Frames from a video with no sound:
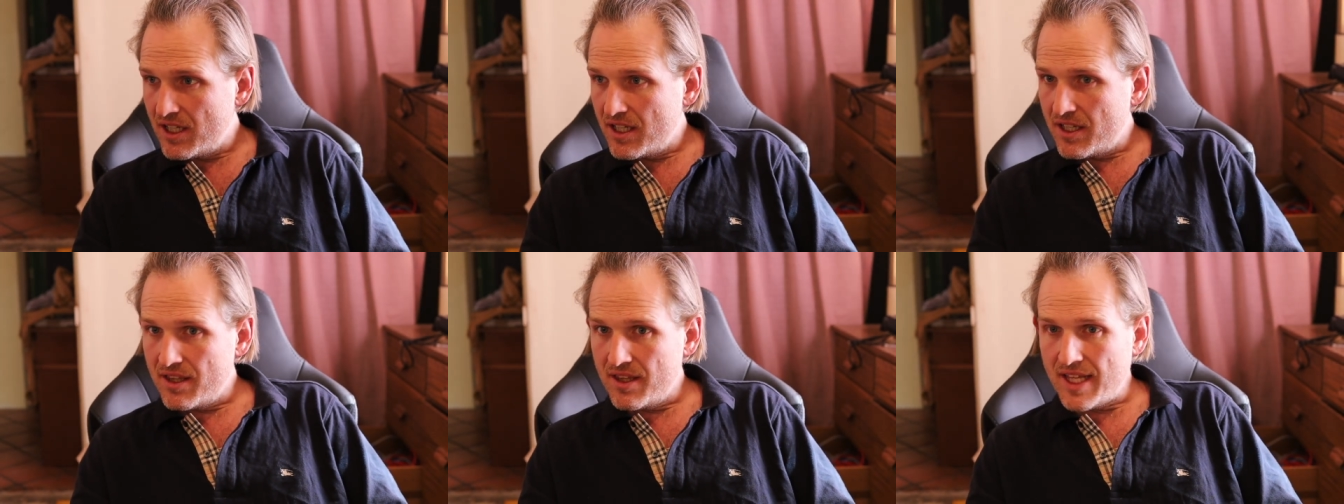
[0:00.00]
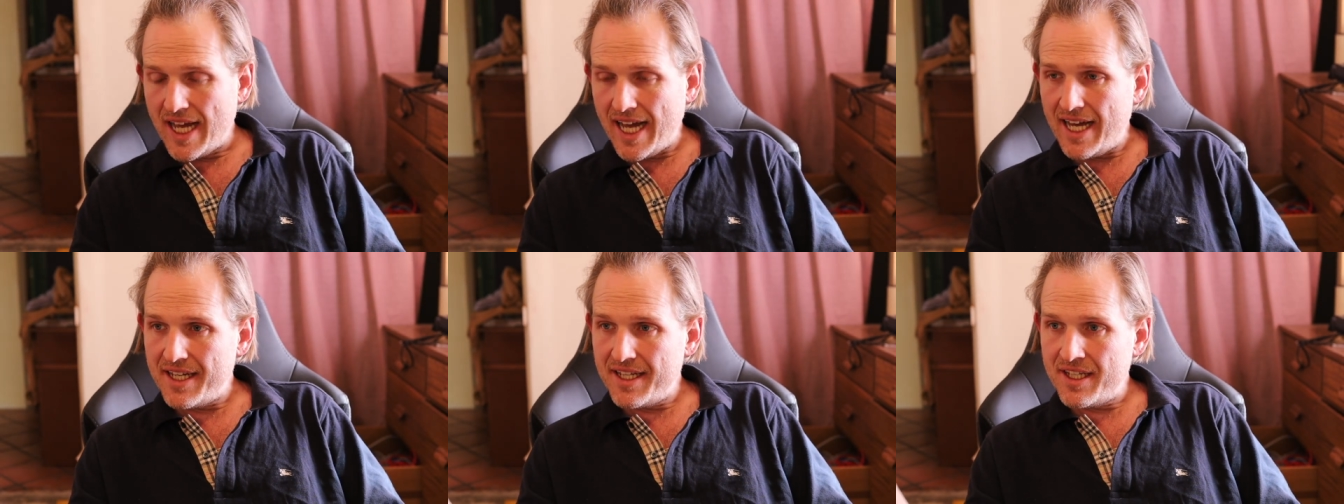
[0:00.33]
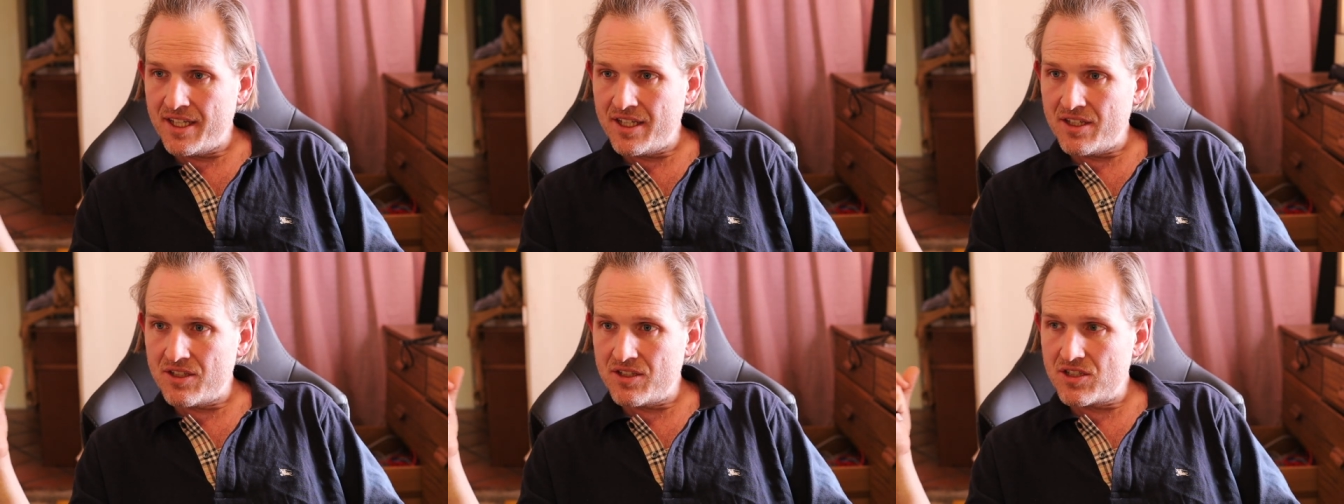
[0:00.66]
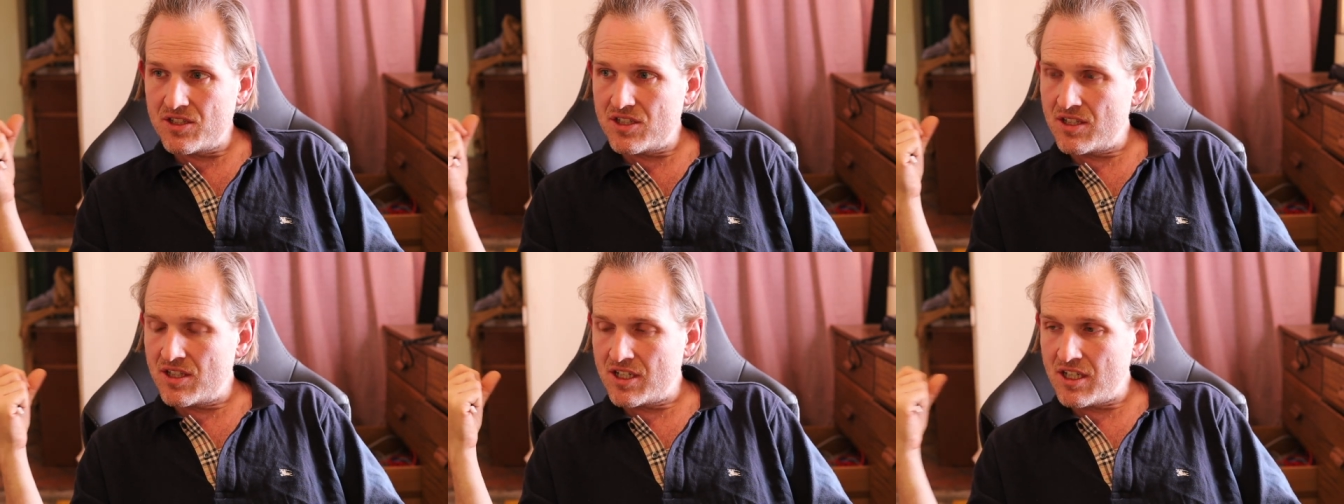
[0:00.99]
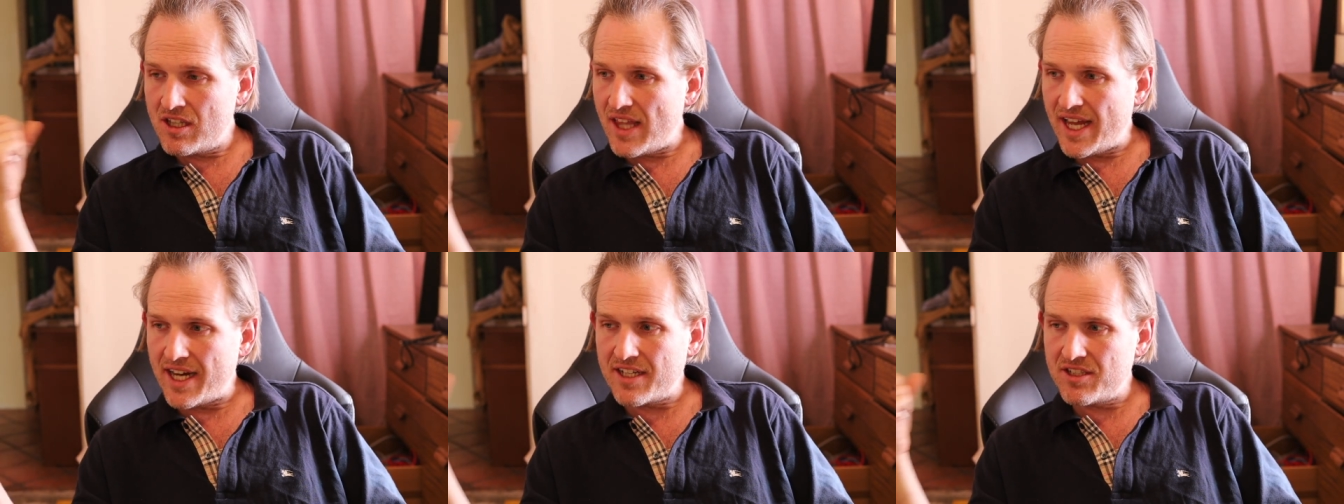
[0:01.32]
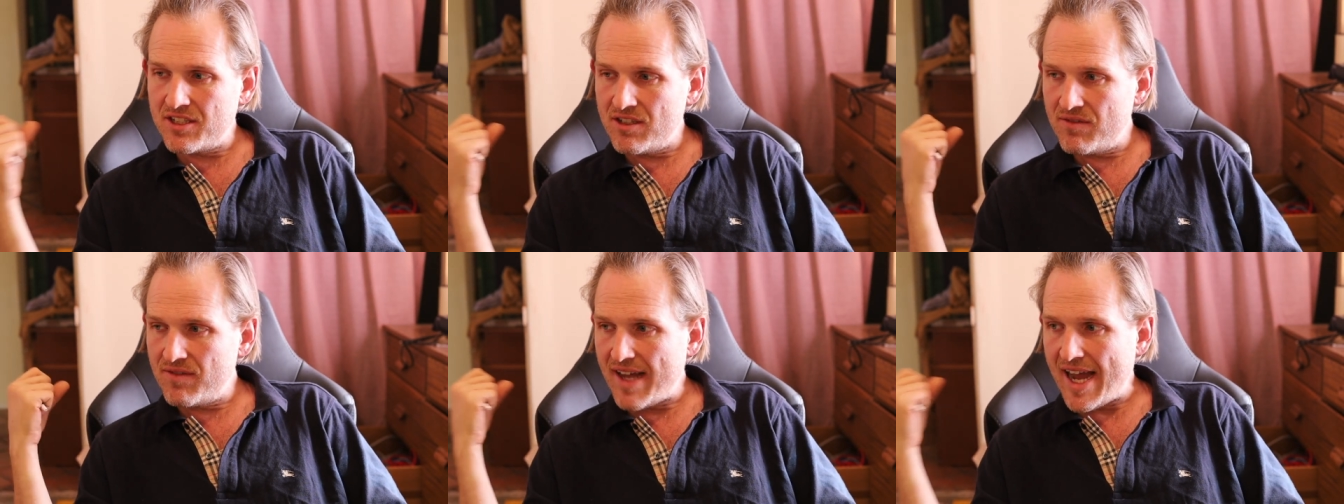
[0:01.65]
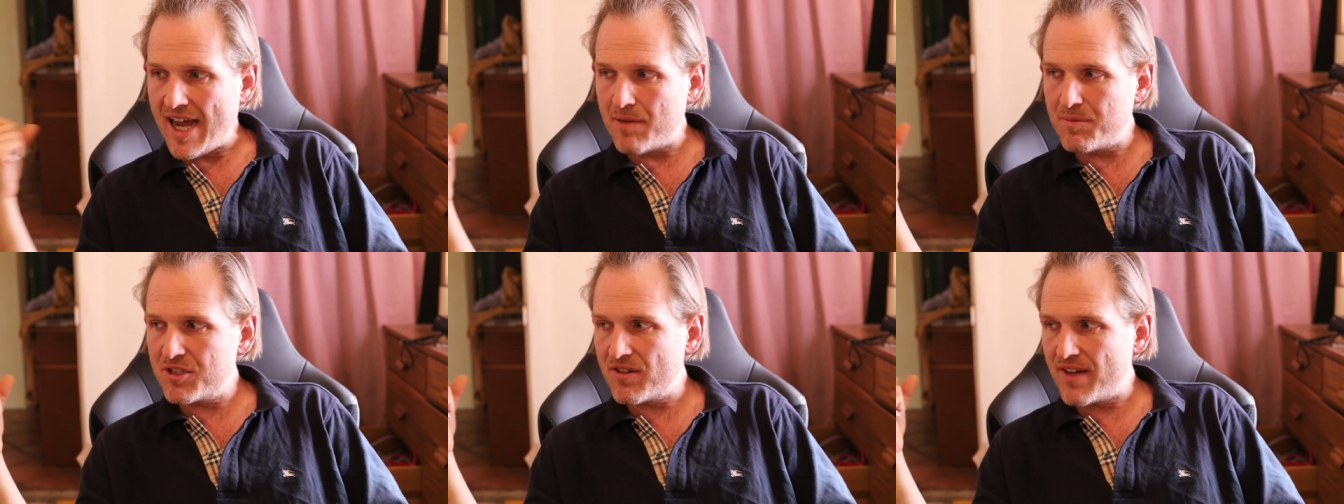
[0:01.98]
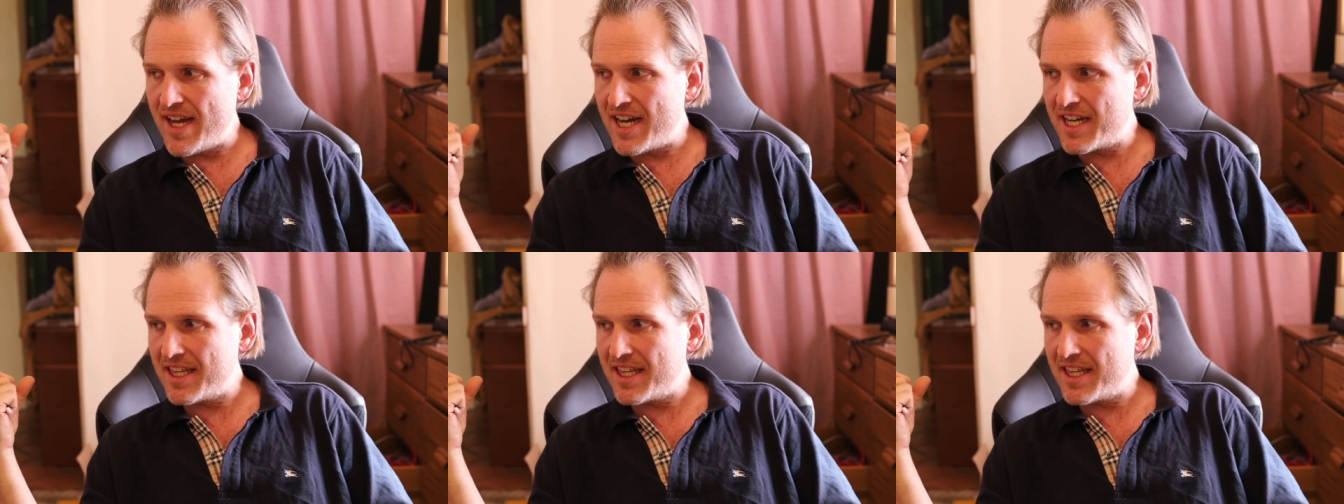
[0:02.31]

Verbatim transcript: That is the collective abstract.